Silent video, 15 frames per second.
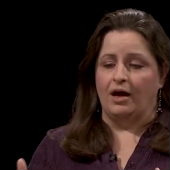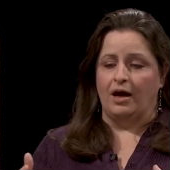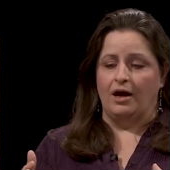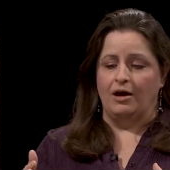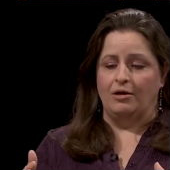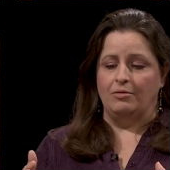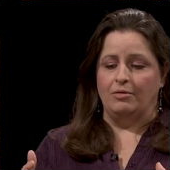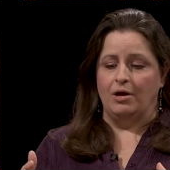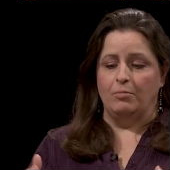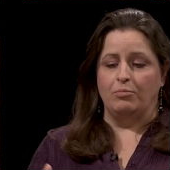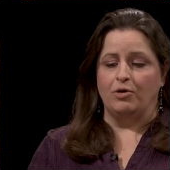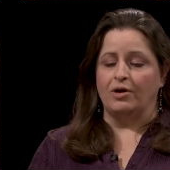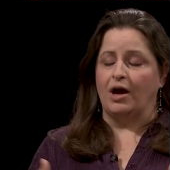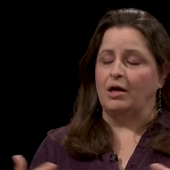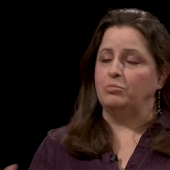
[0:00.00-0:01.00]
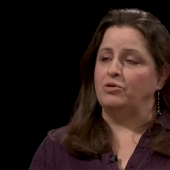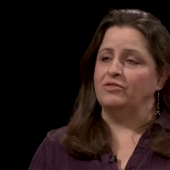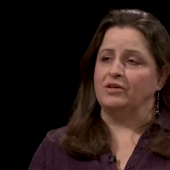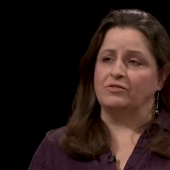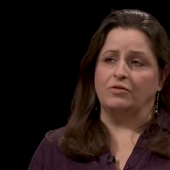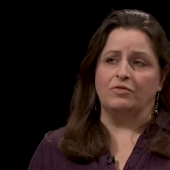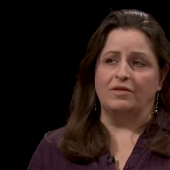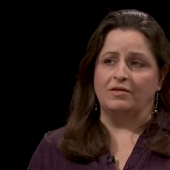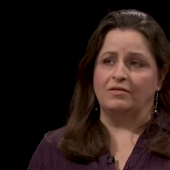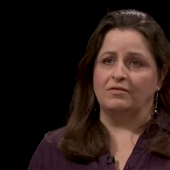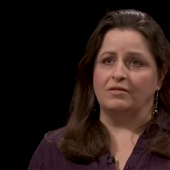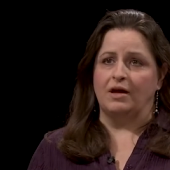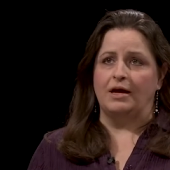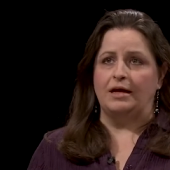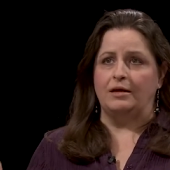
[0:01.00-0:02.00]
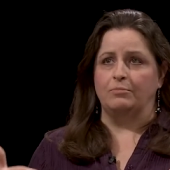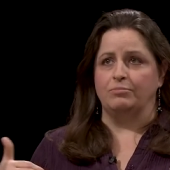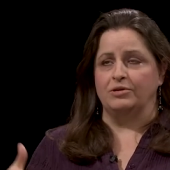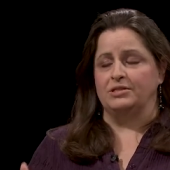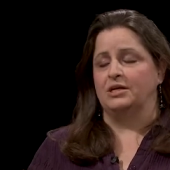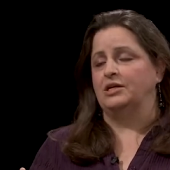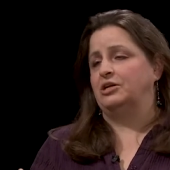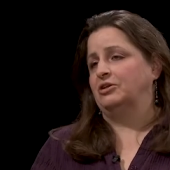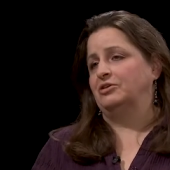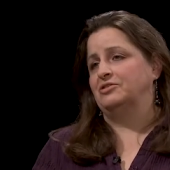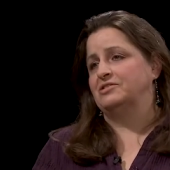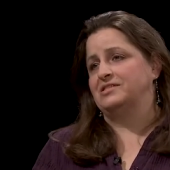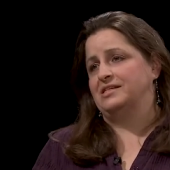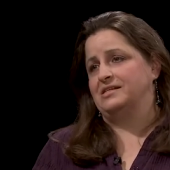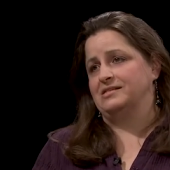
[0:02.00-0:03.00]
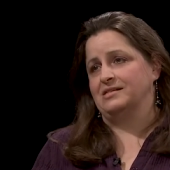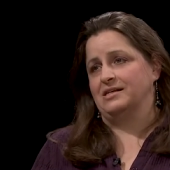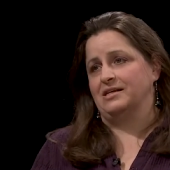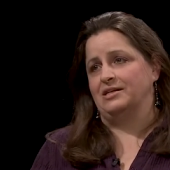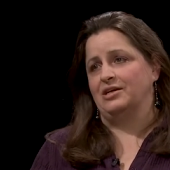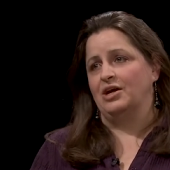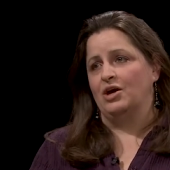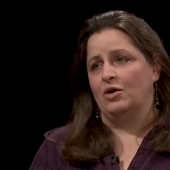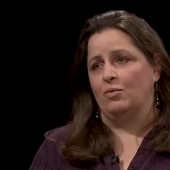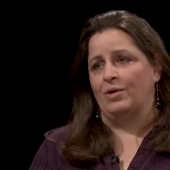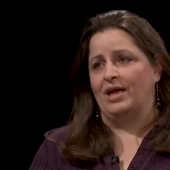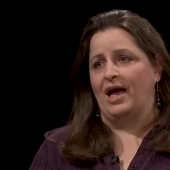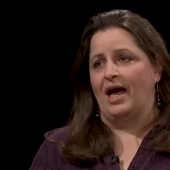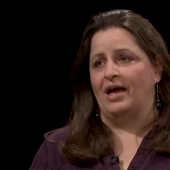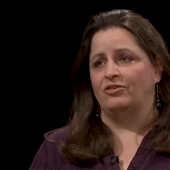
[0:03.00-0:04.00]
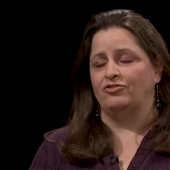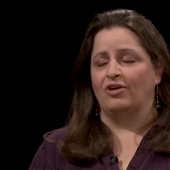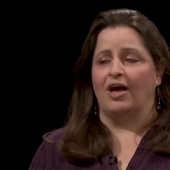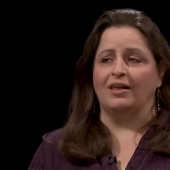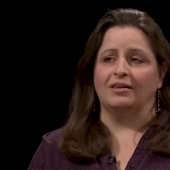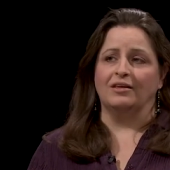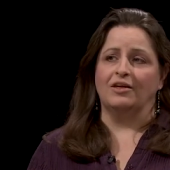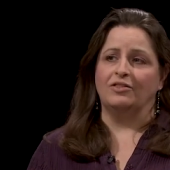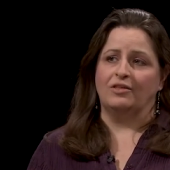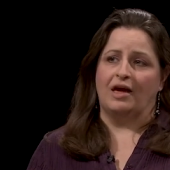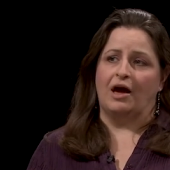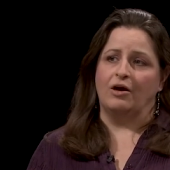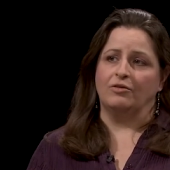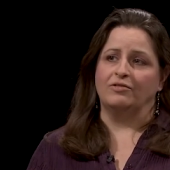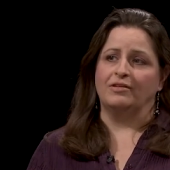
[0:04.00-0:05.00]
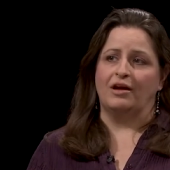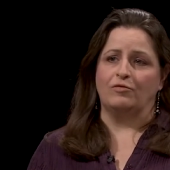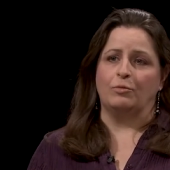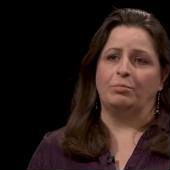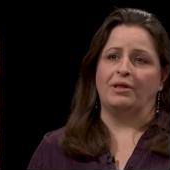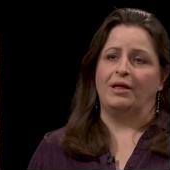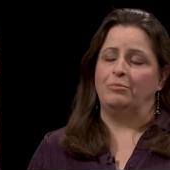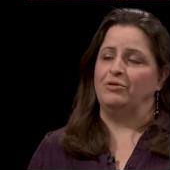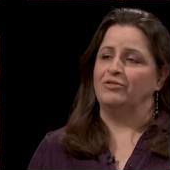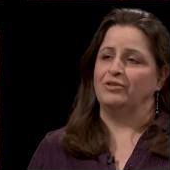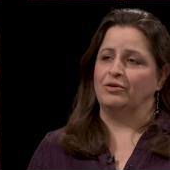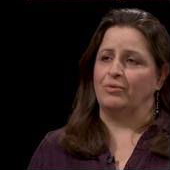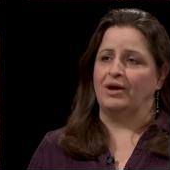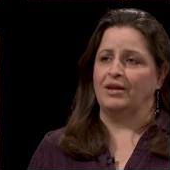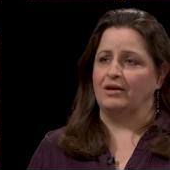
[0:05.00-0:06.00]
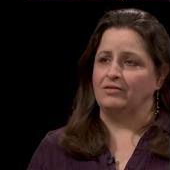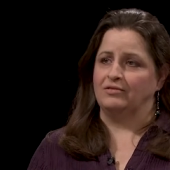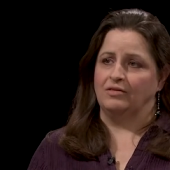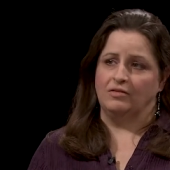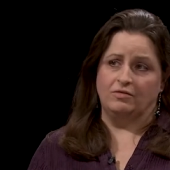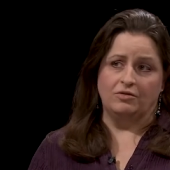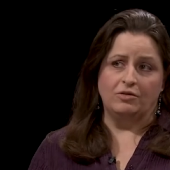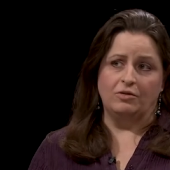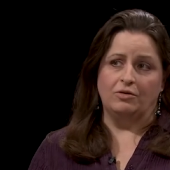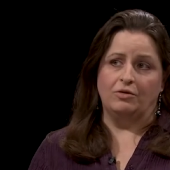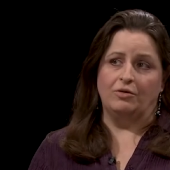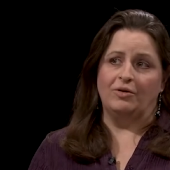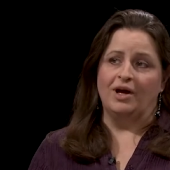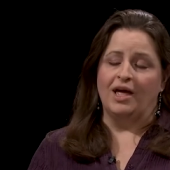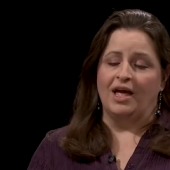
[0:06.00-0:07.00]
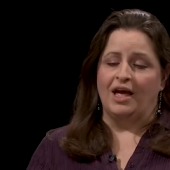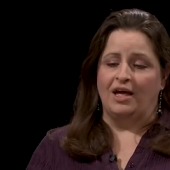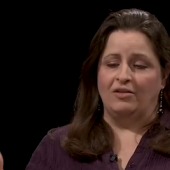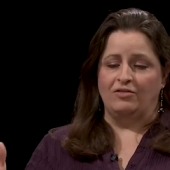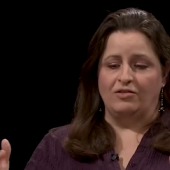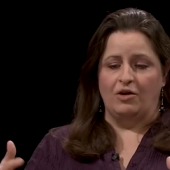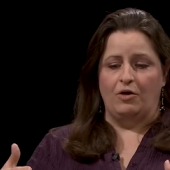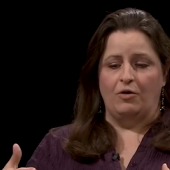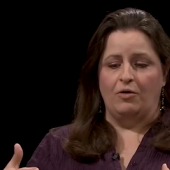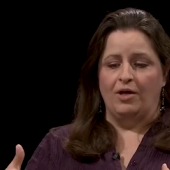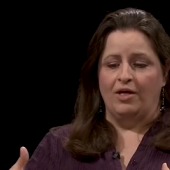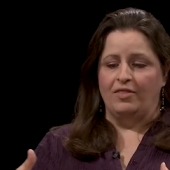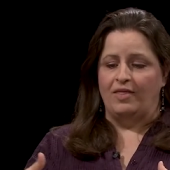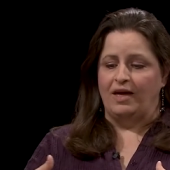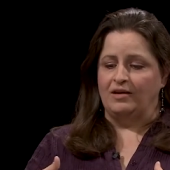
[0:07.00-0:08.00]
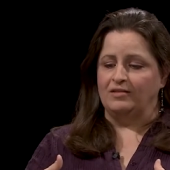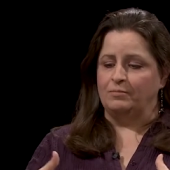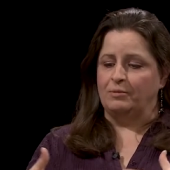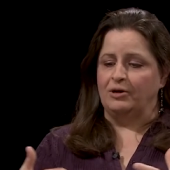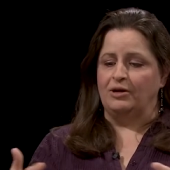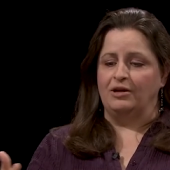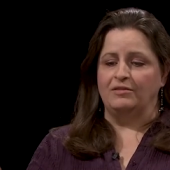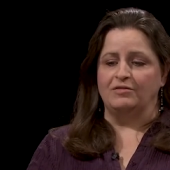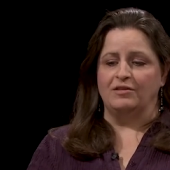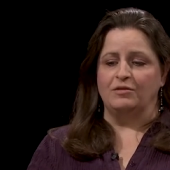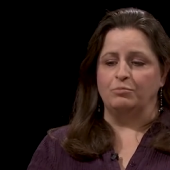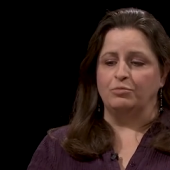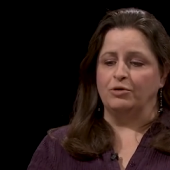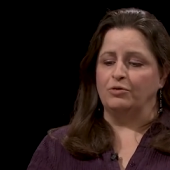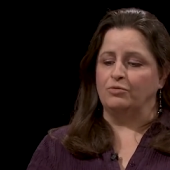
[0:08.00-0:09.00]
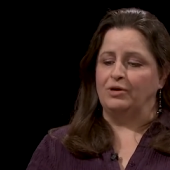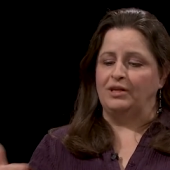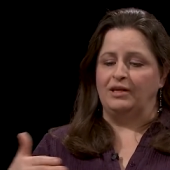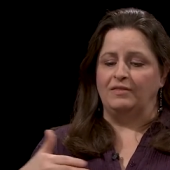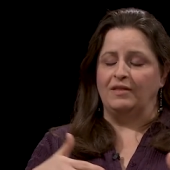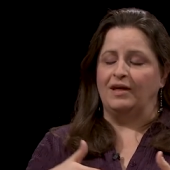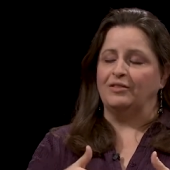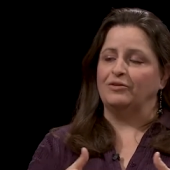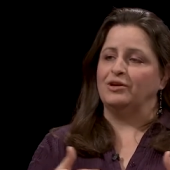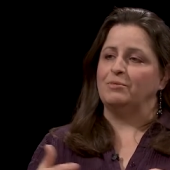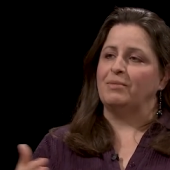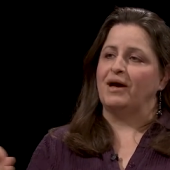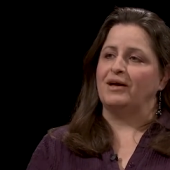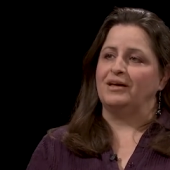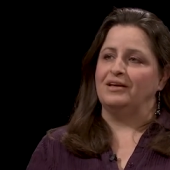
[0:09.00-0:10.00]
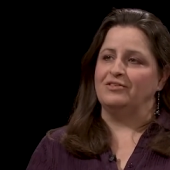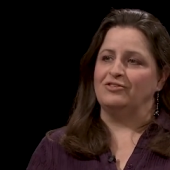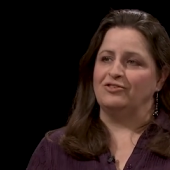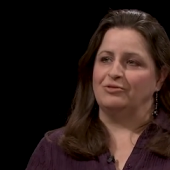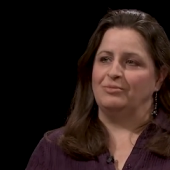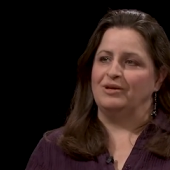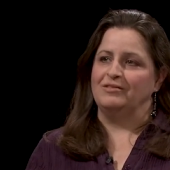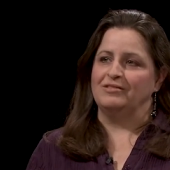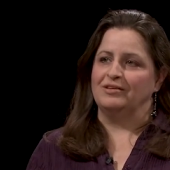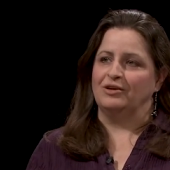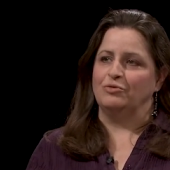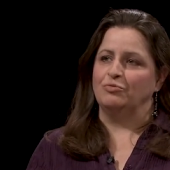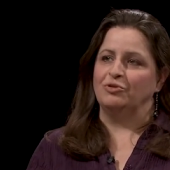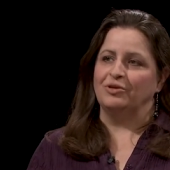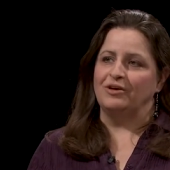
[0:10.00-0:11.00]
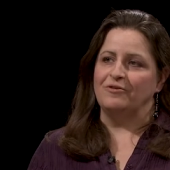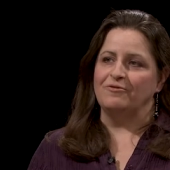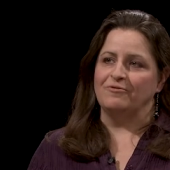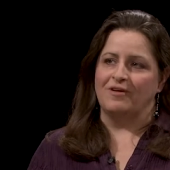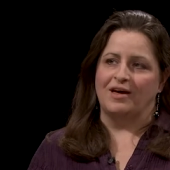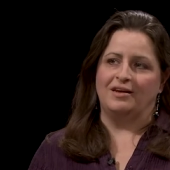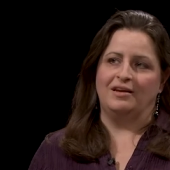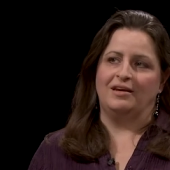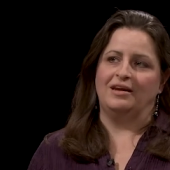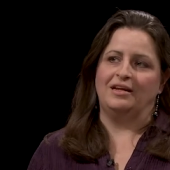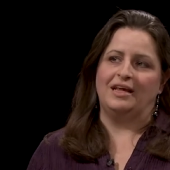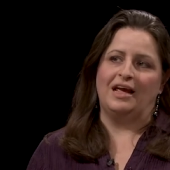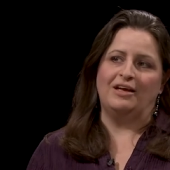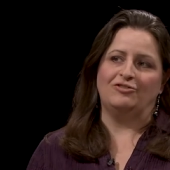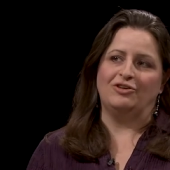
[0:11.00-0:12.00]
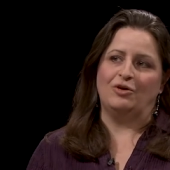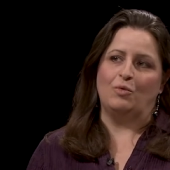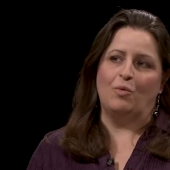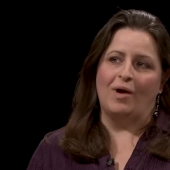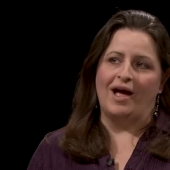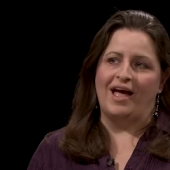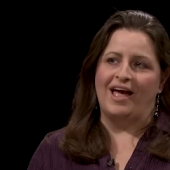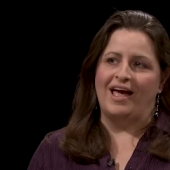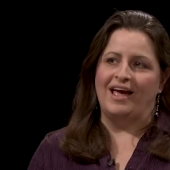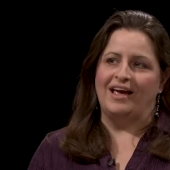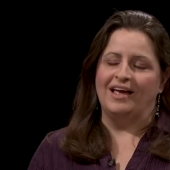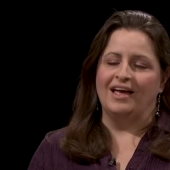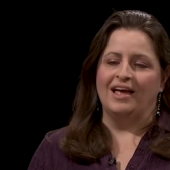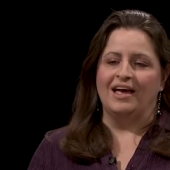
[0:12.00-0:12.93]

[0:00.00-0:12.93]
uh, a book on music. So this uh, particular season, we had John Lithgow's Never Play Music right next to the zoo. And so they experience this book reading, they learn about instruments in a really fun and engaging way.